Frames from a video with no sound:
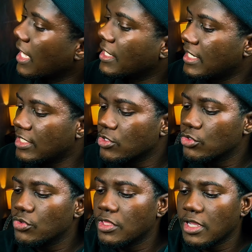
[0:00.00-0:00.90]
And then there's
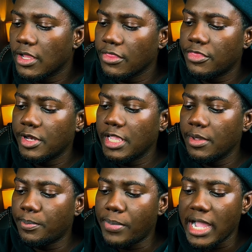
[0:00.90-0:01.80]
also the
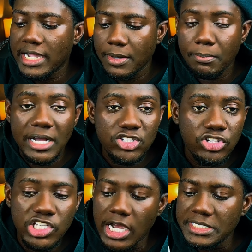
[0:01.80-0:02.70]
3-pack
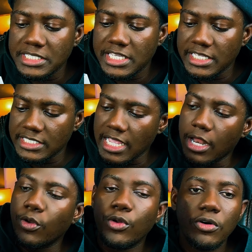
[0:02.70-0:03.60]
battery charging case.
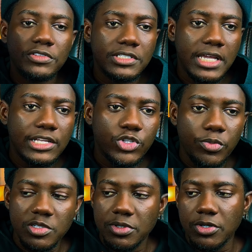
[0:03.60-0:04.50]
I love this guy so
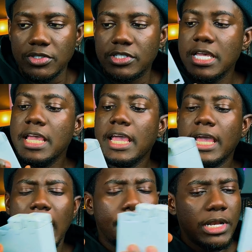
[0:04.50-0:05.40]
much because
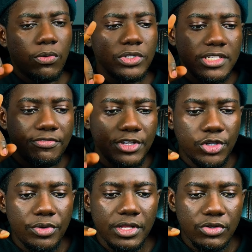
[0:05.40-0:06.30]
I mean, I watched the
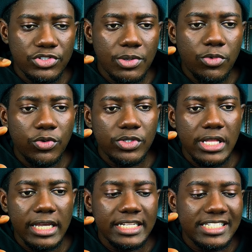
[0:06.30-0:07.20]
video and then someone
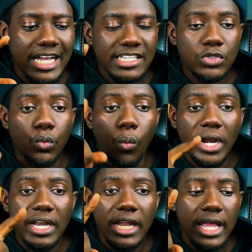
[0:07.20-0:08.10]
was like, it charges
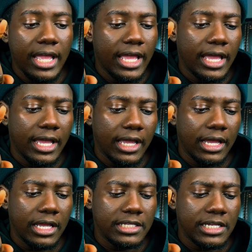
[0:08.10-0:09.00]
one,
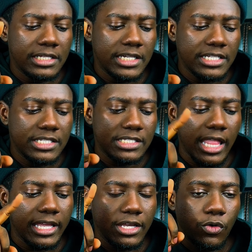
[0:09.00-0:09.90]
it charges
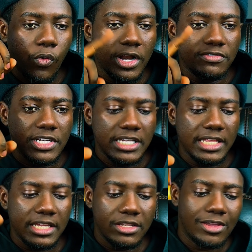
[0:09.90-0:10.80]
like one after the
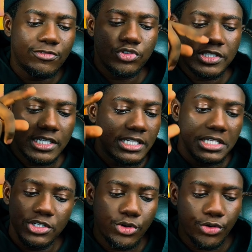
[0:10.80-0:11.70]
other and you have to
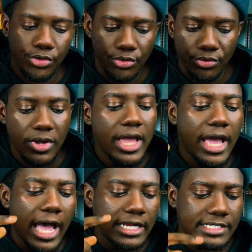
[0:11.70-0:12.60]
interchange. No.
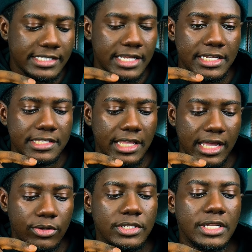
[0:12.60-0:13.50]
I tested this
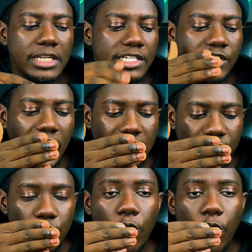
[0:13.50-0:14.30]
thing out and then it charges